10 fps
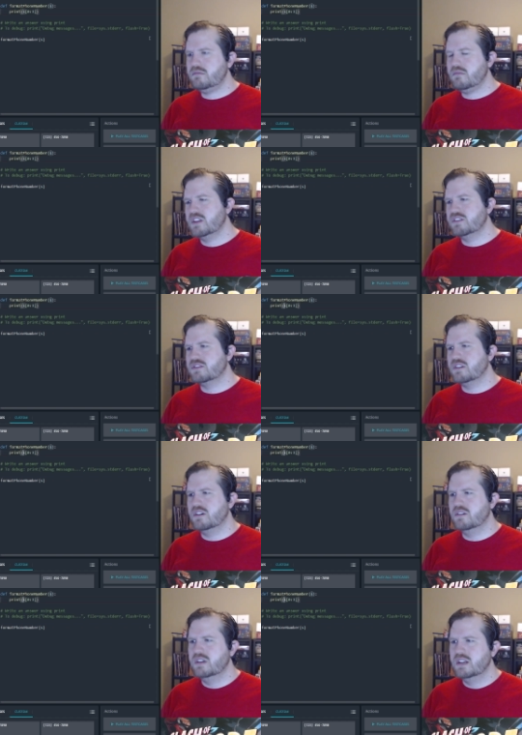
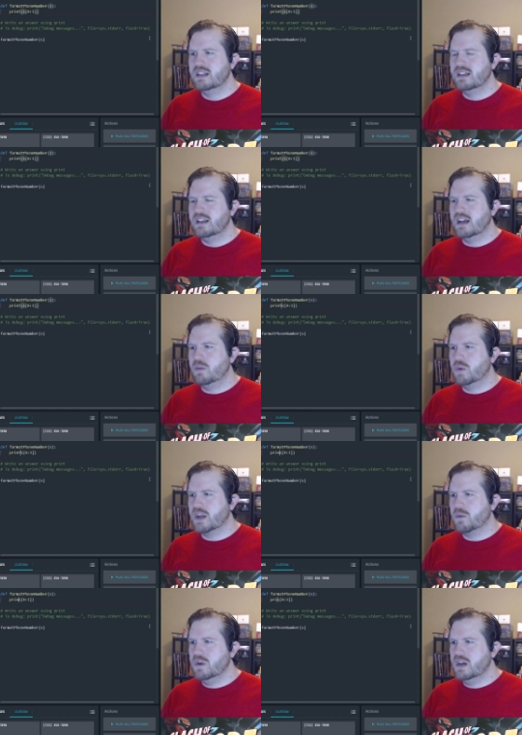So what
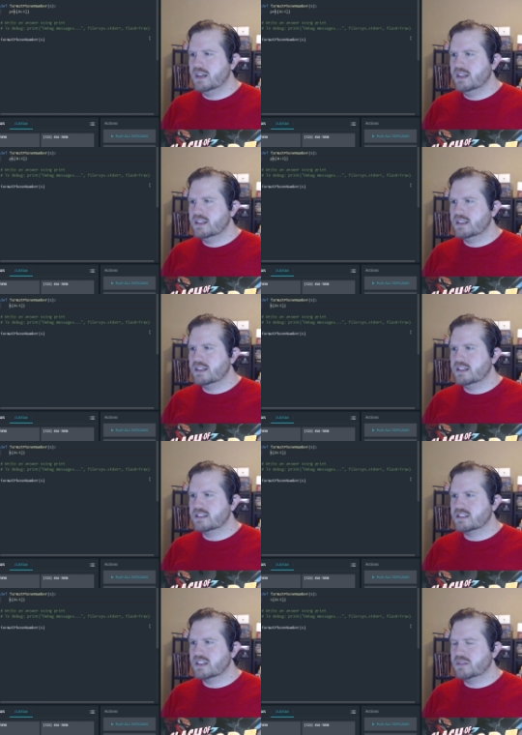I want is
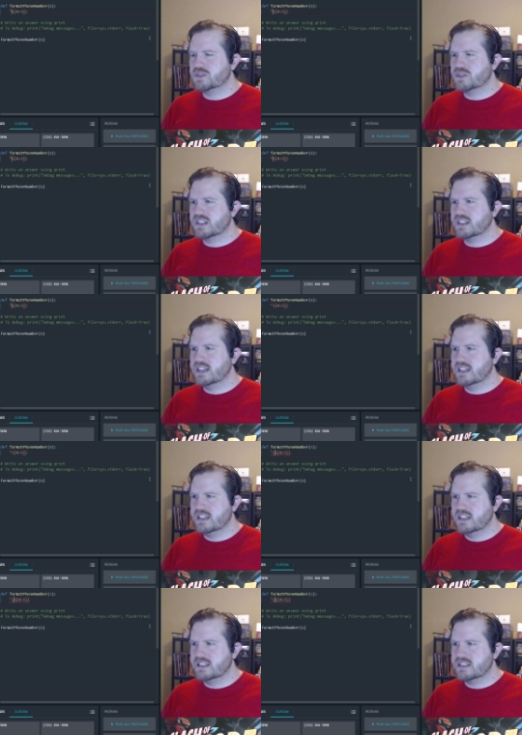a substring that
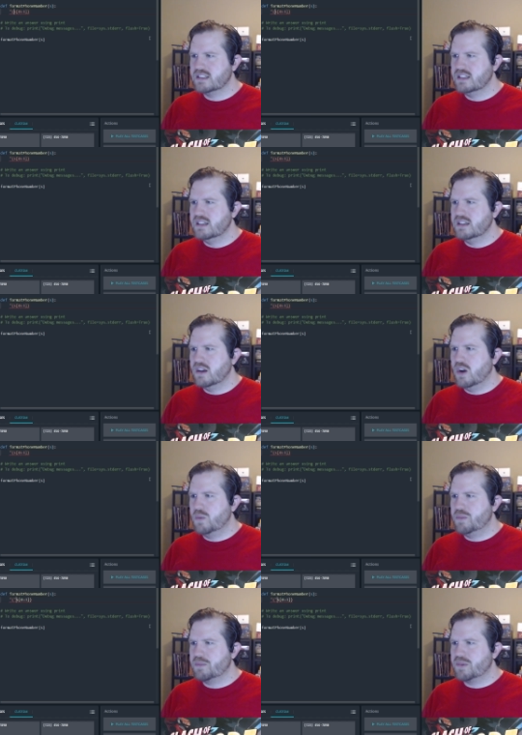is
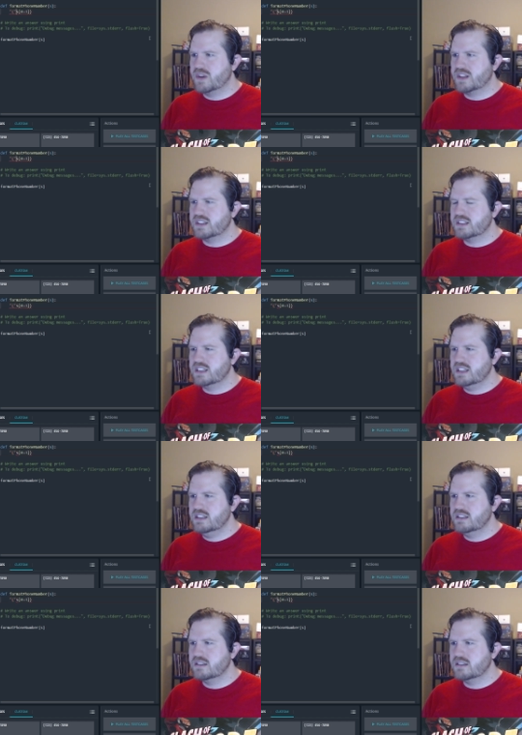open parenthesis
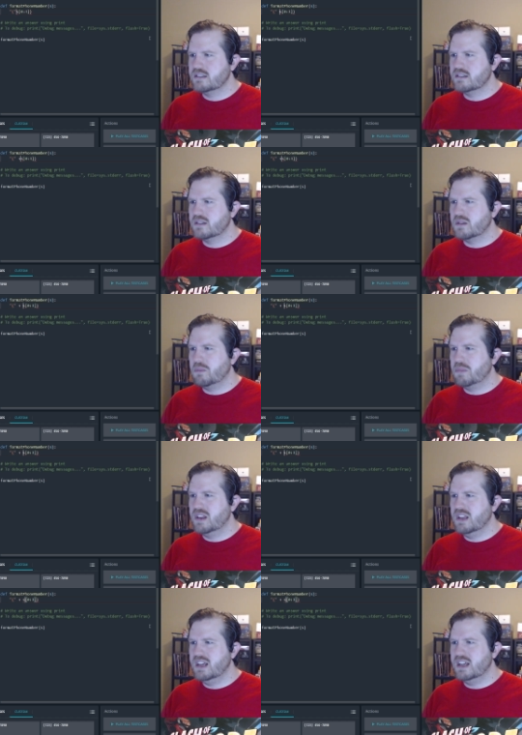
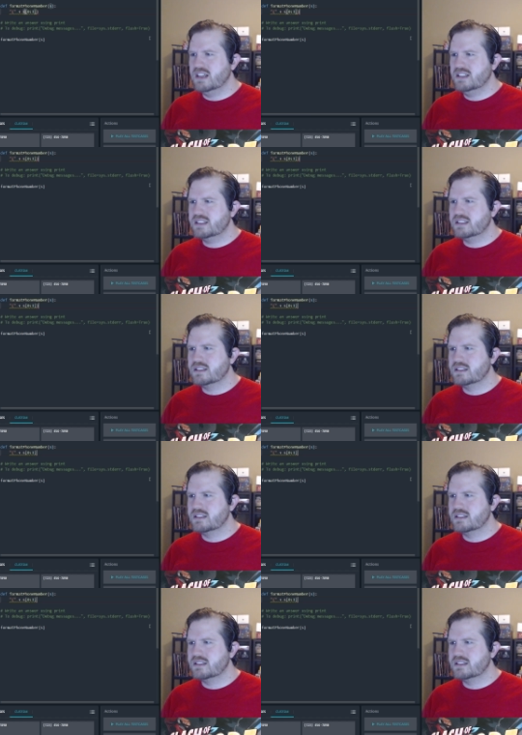plus